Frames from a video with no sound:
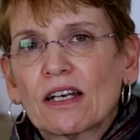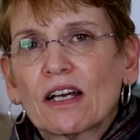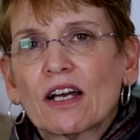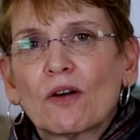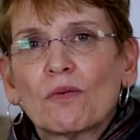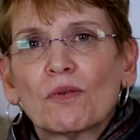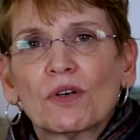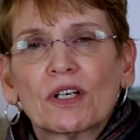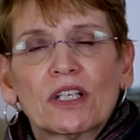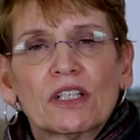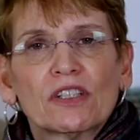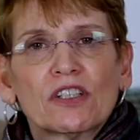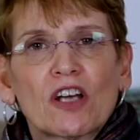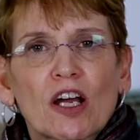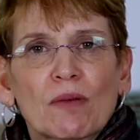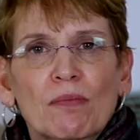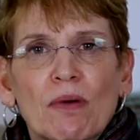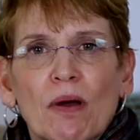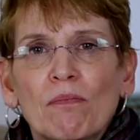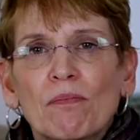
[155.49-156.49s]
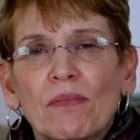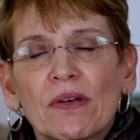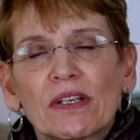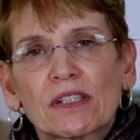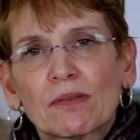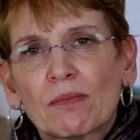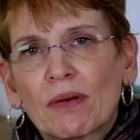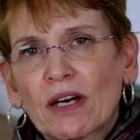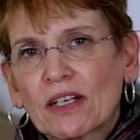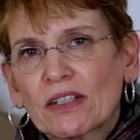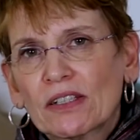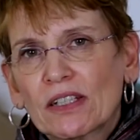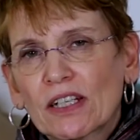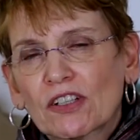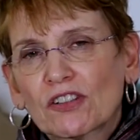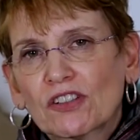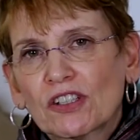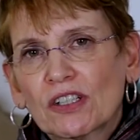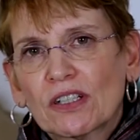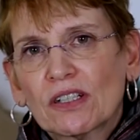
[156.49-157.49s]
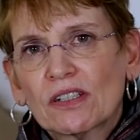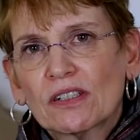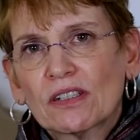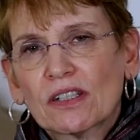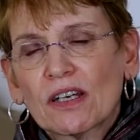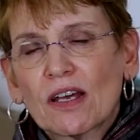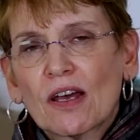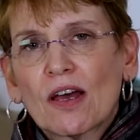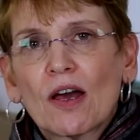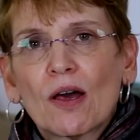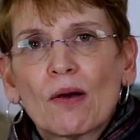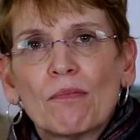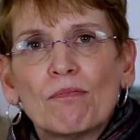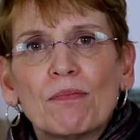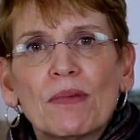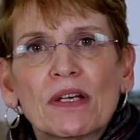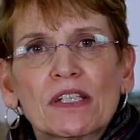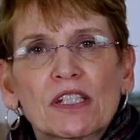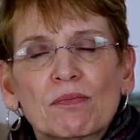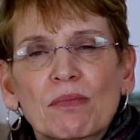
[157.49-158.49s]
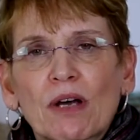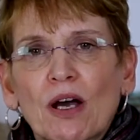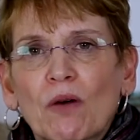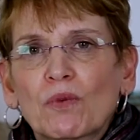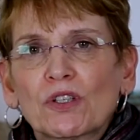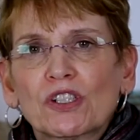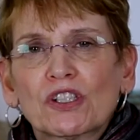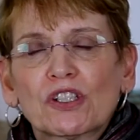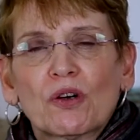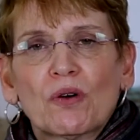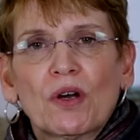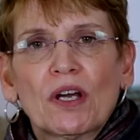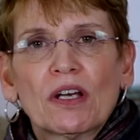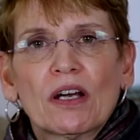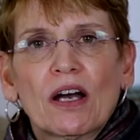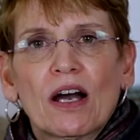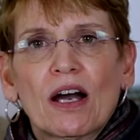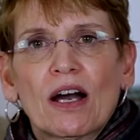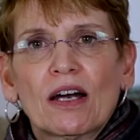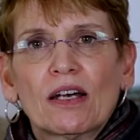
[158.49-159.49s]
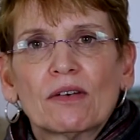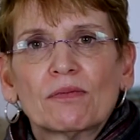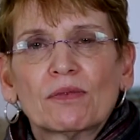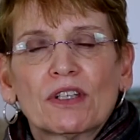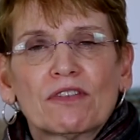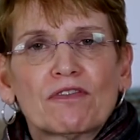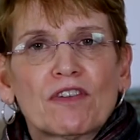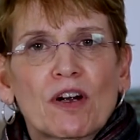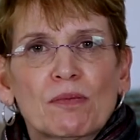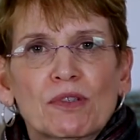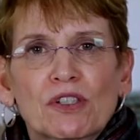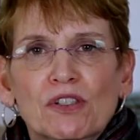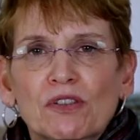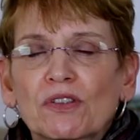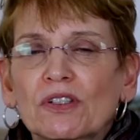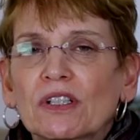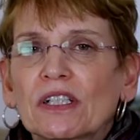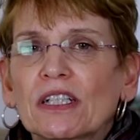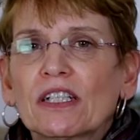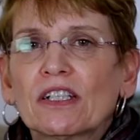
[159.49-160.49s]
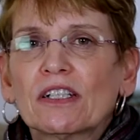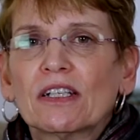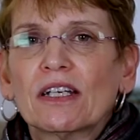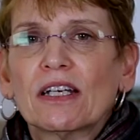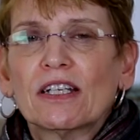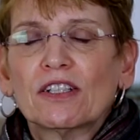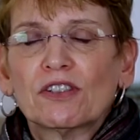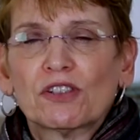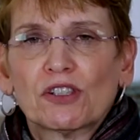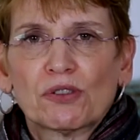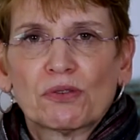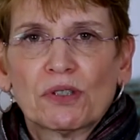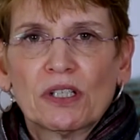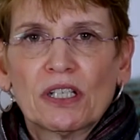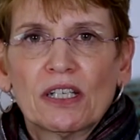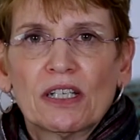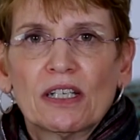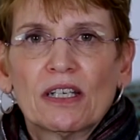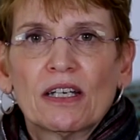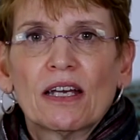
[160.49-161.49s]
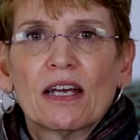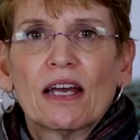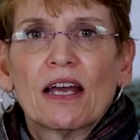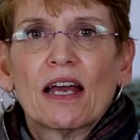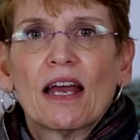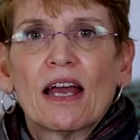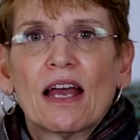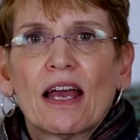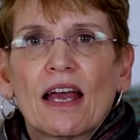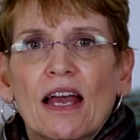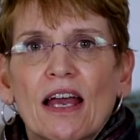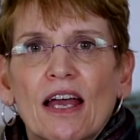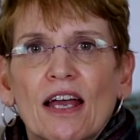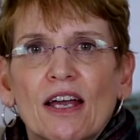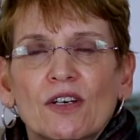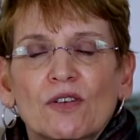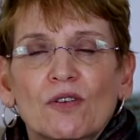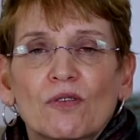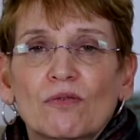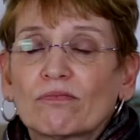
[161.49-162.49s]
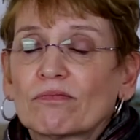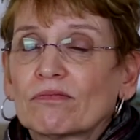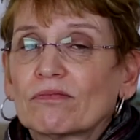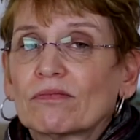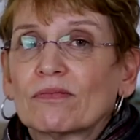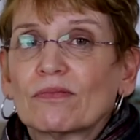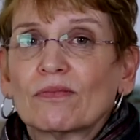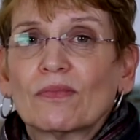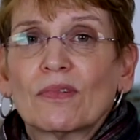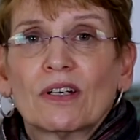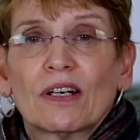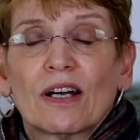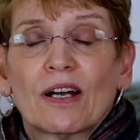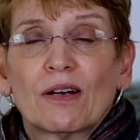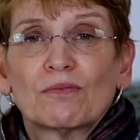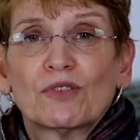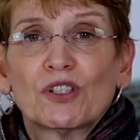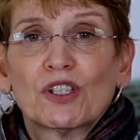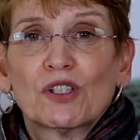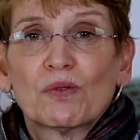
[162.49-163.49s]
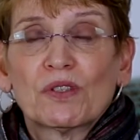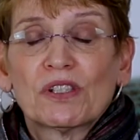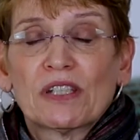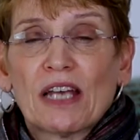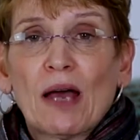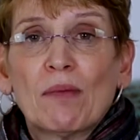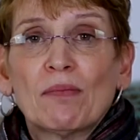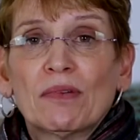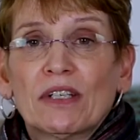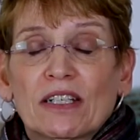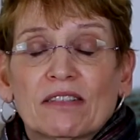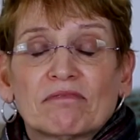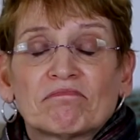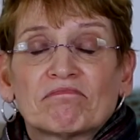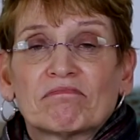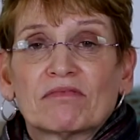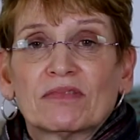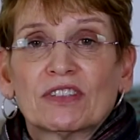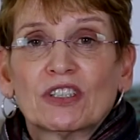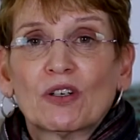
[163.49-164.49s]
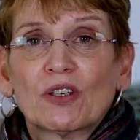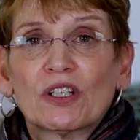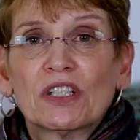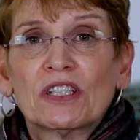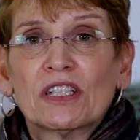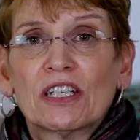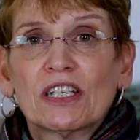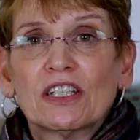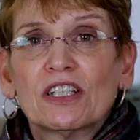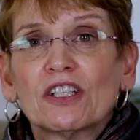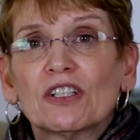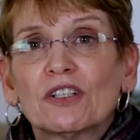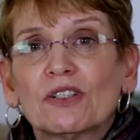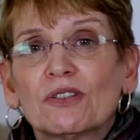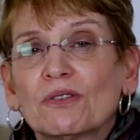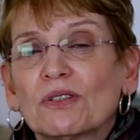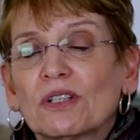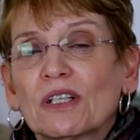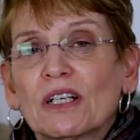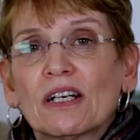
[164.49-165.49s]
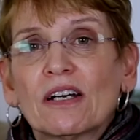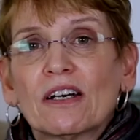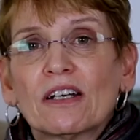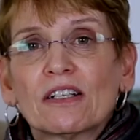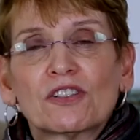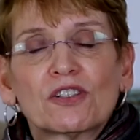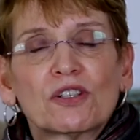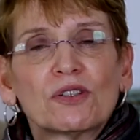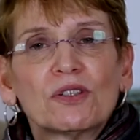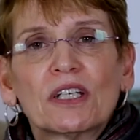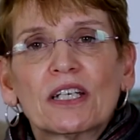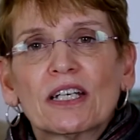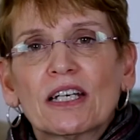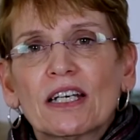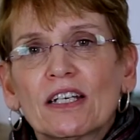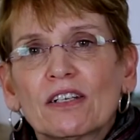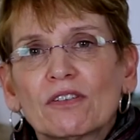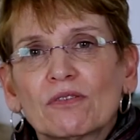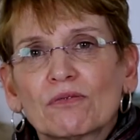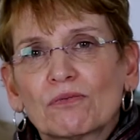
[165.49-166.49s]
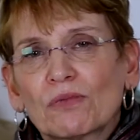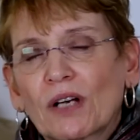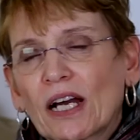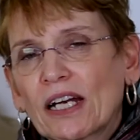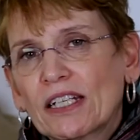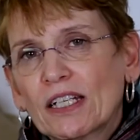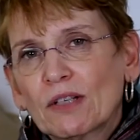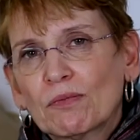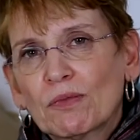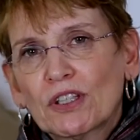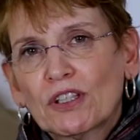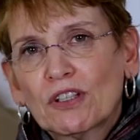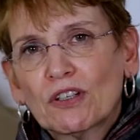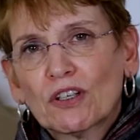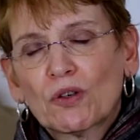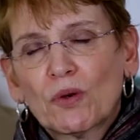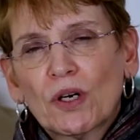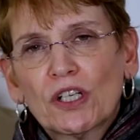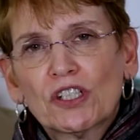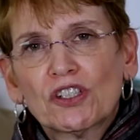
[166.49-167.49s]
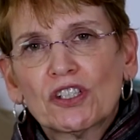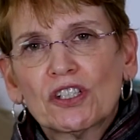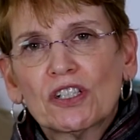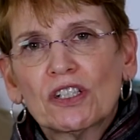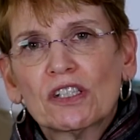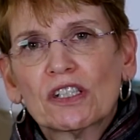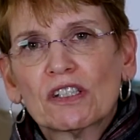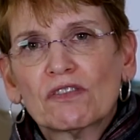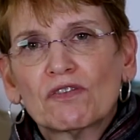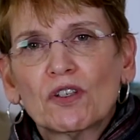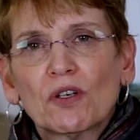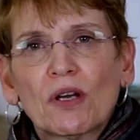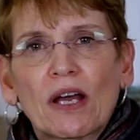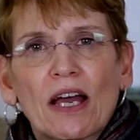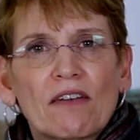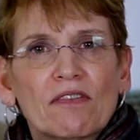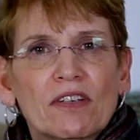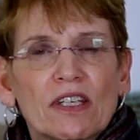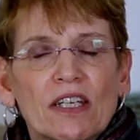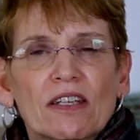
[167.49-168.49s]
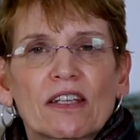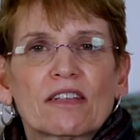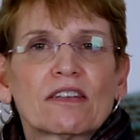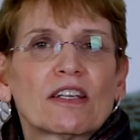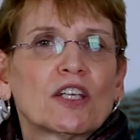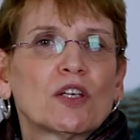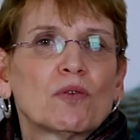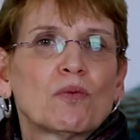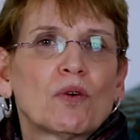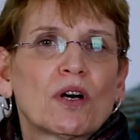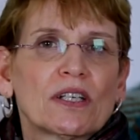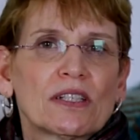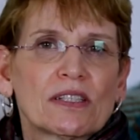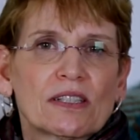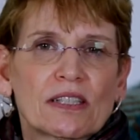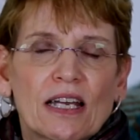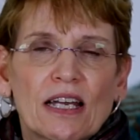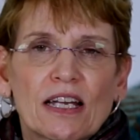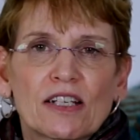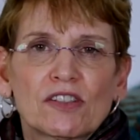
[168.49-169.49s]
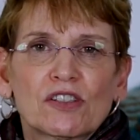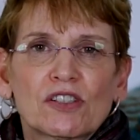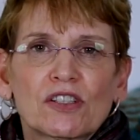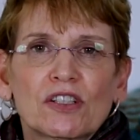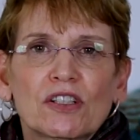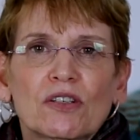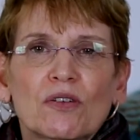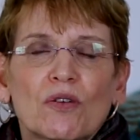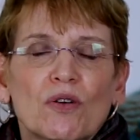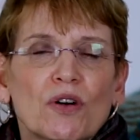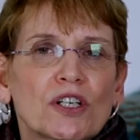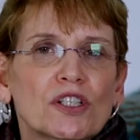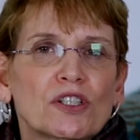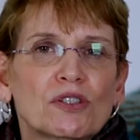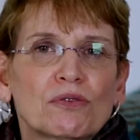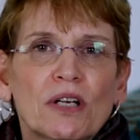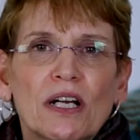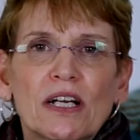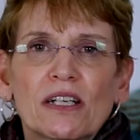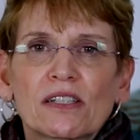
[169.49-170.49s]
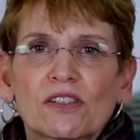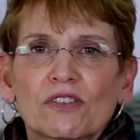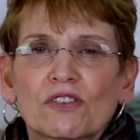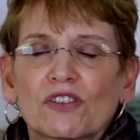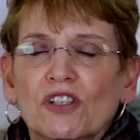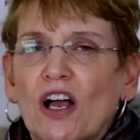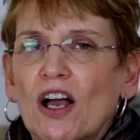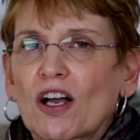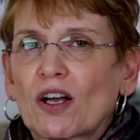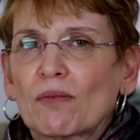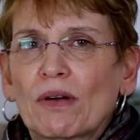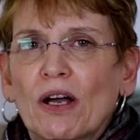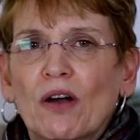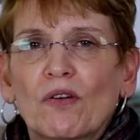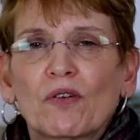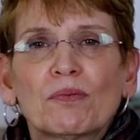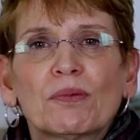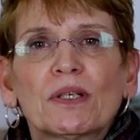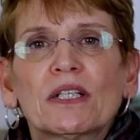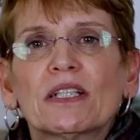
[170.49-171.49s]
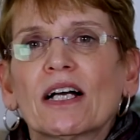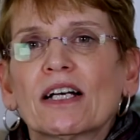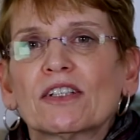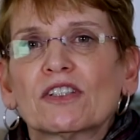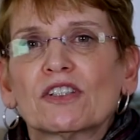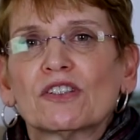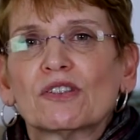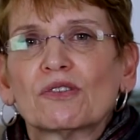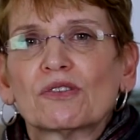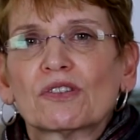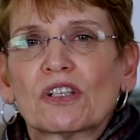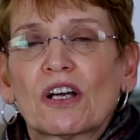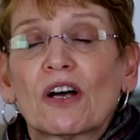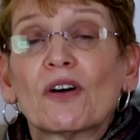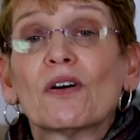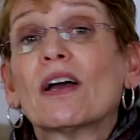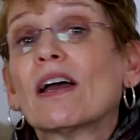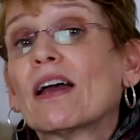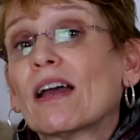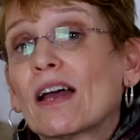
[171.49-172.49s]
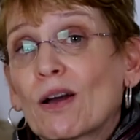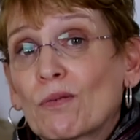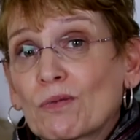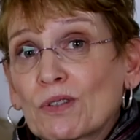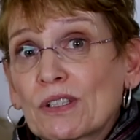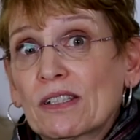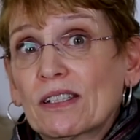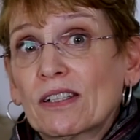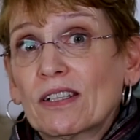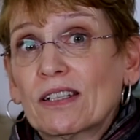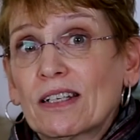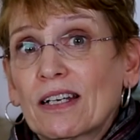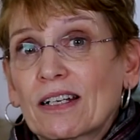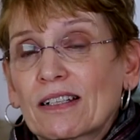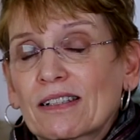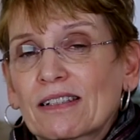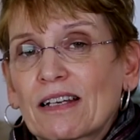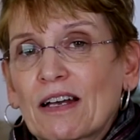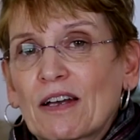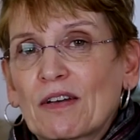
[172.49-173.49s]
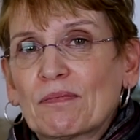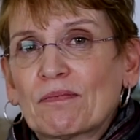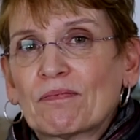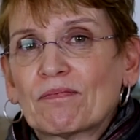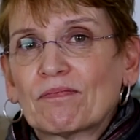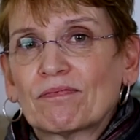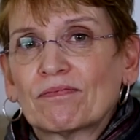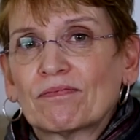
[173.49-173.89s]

We're going to talk about myths about addictions, myths about what's going on with the pharmaceutical industry, and just what's happening. So continue tuning in, write in with your questions. If you have anything that you want us to answer or address or talk about, we'll be glad to do so, and we'll see you next time.